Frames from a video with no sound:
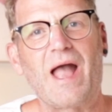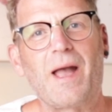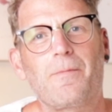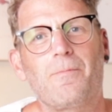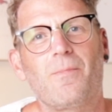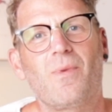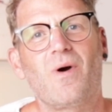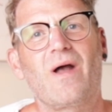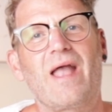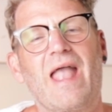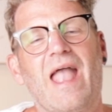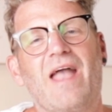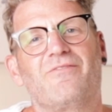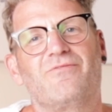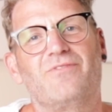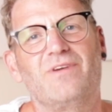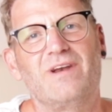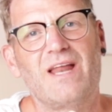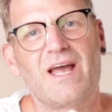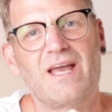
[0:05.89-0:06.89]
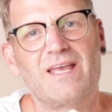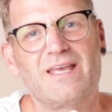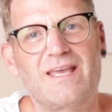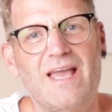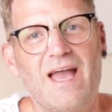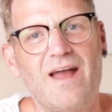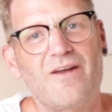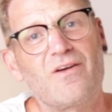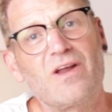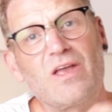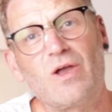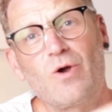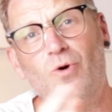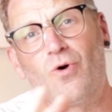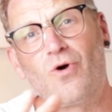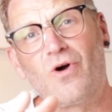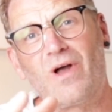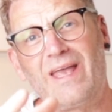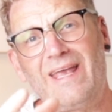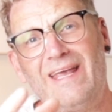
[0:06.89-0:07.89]
at my everyday carry,
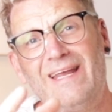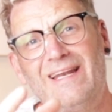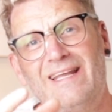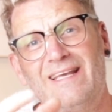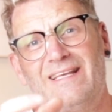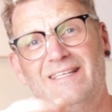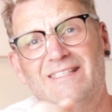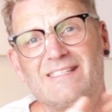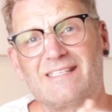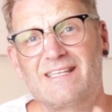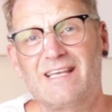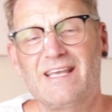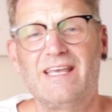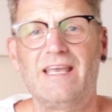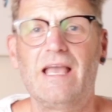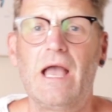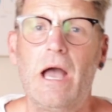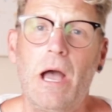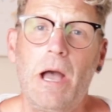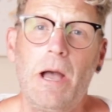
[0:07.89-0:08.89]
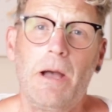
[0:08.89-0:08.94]
or EDC.